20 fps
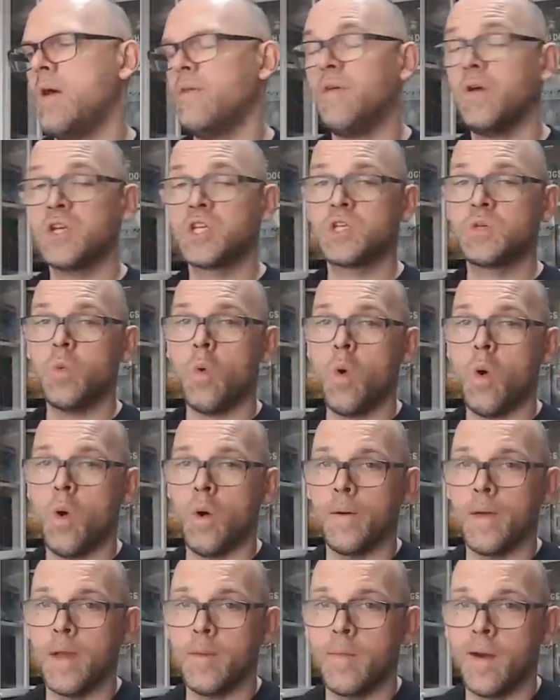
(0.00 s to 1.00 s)
if I
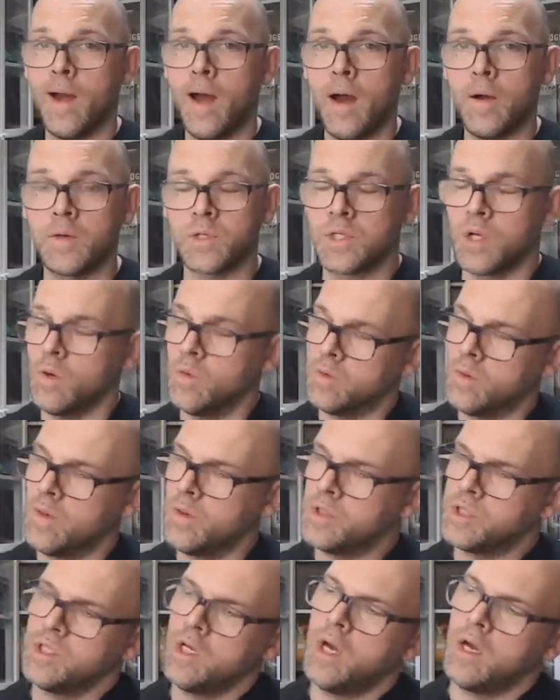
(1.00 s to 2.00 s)
swore in my household when
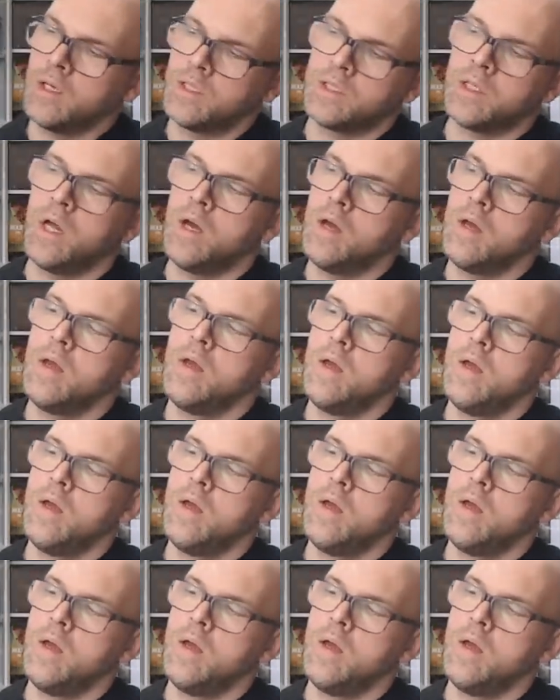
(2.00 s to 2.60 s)
I was a youngster,